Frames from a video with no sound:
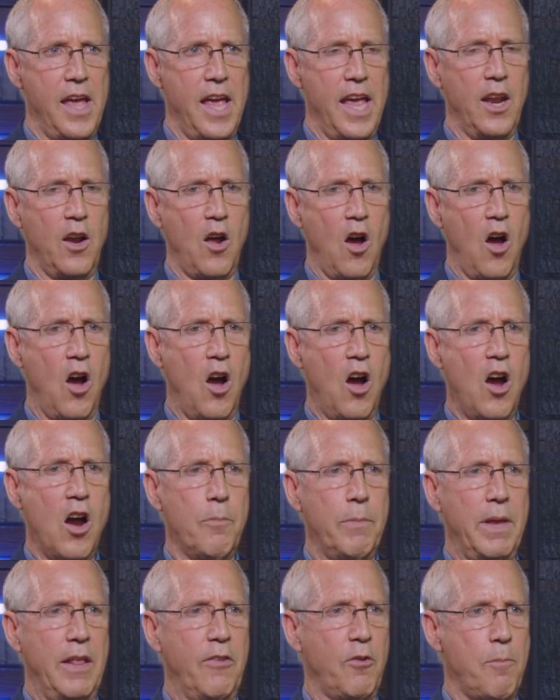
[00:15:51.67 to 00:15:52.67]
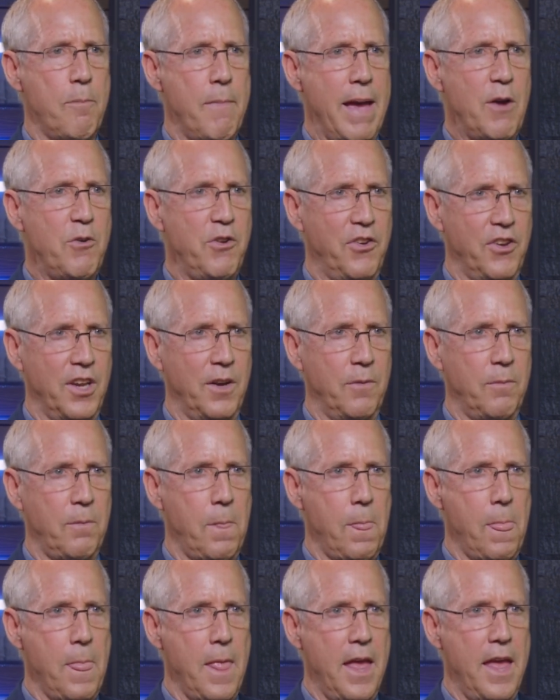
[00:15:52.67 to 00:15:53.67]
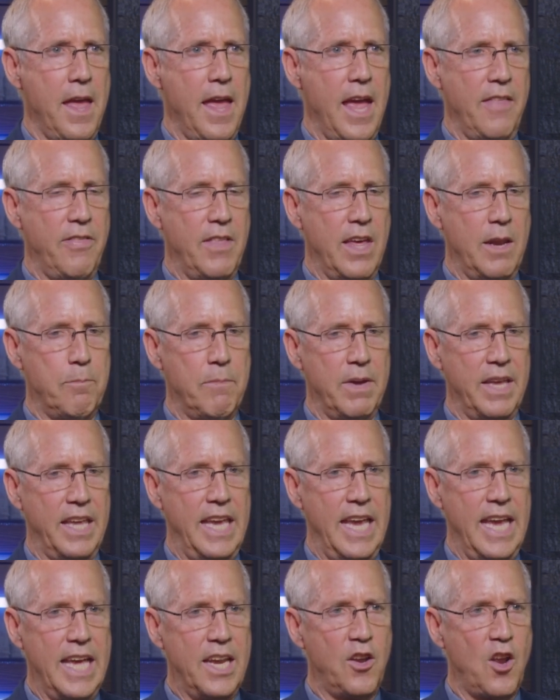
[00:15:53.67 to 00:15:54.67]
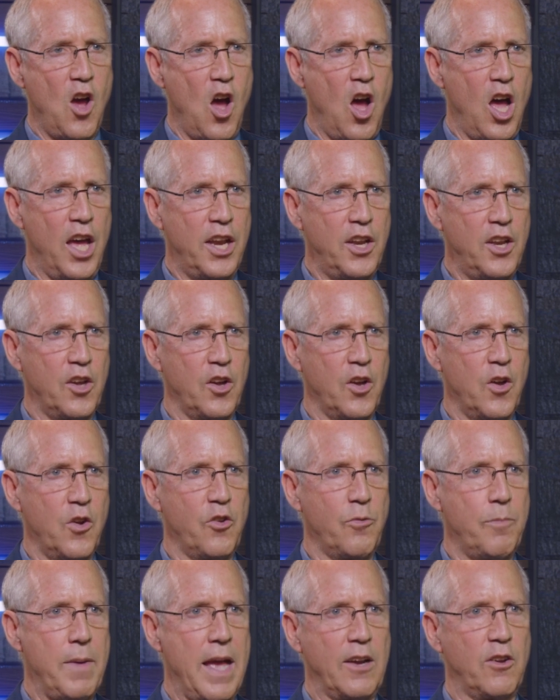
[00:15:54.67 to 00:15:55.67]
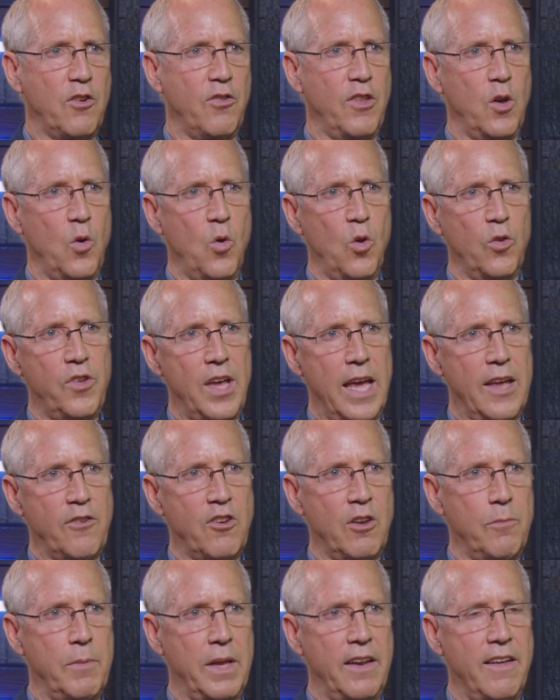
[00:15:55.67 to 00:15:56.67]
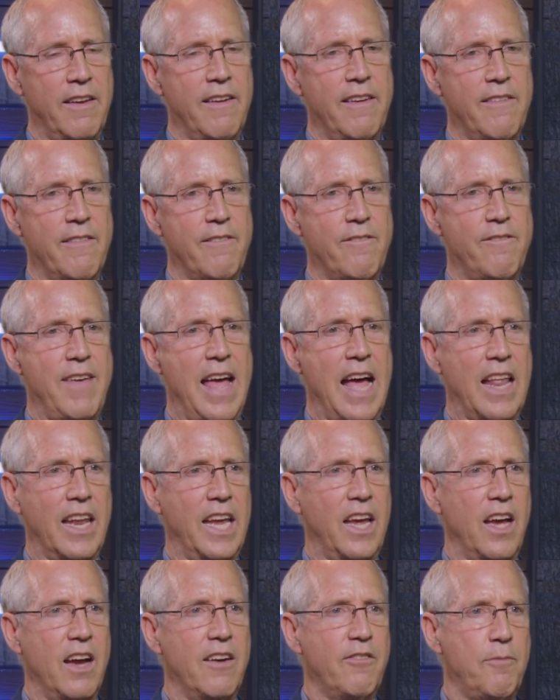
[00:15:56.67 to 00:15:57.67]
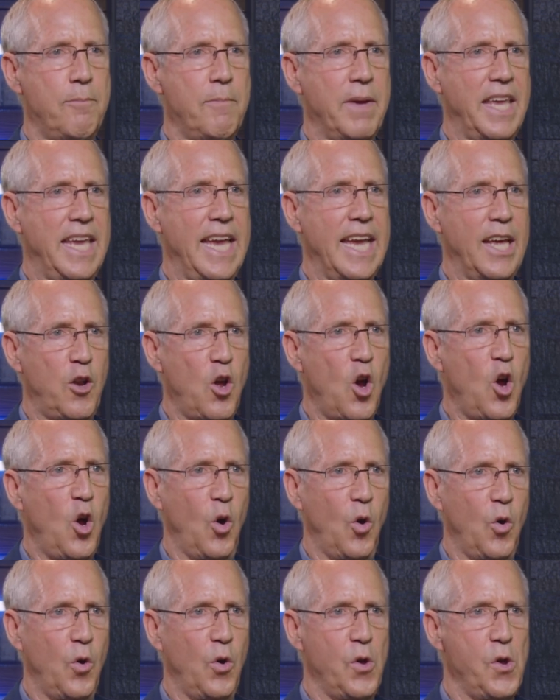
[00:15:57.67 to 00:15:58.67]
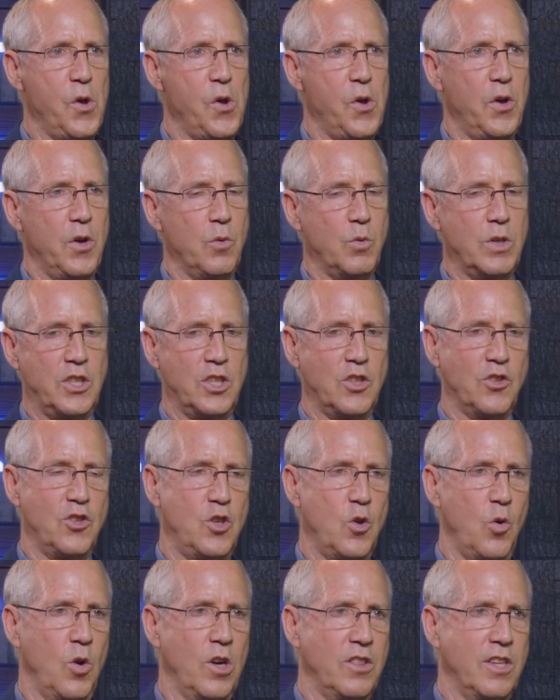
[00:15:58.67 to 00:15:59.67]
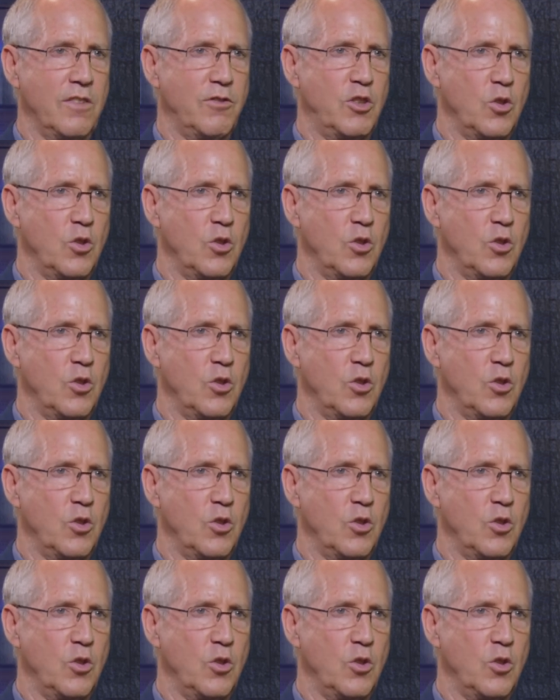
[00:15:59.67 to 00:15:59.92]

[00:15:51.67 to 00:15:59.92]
And Ar means mountain. And then Mageddon goes back to the Old Testament Valley of Megiddo, which is north of